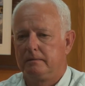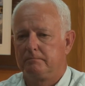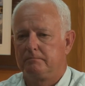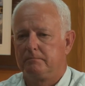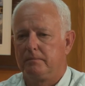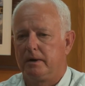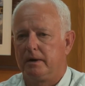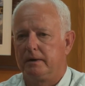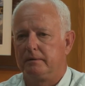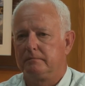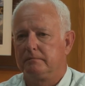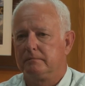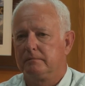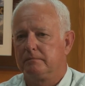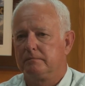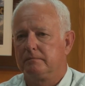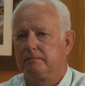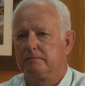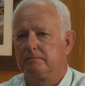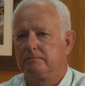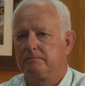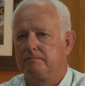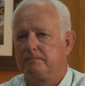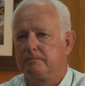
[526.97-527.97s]
But
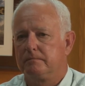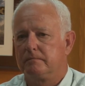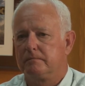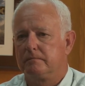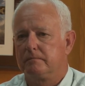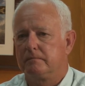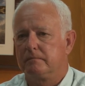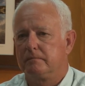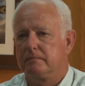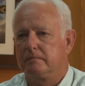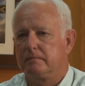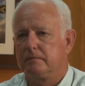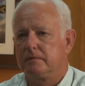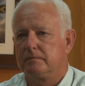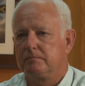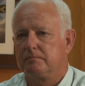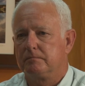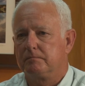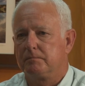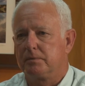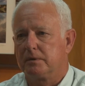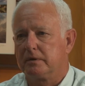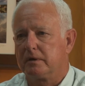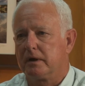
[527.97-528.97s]

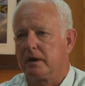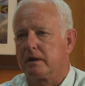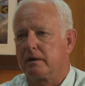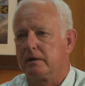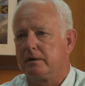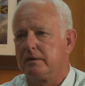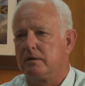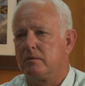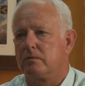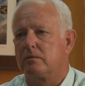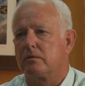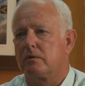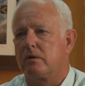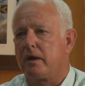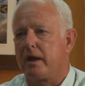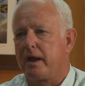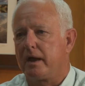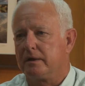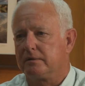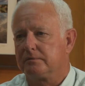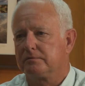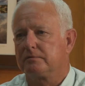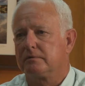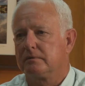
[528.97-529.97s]
particularly on
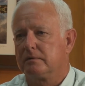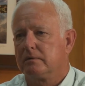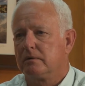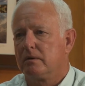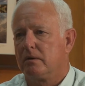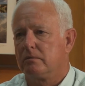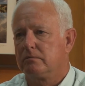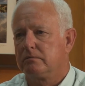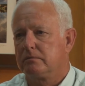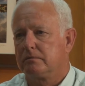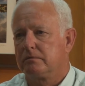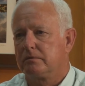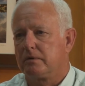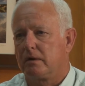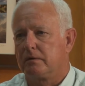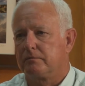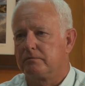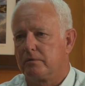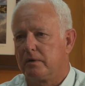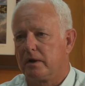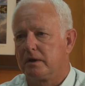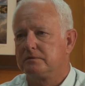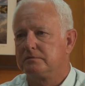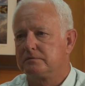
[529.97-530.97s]
grass, on
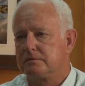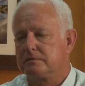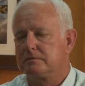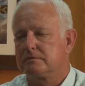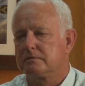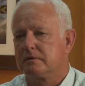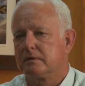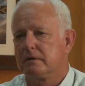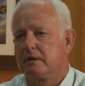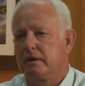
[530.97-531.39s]
turf races.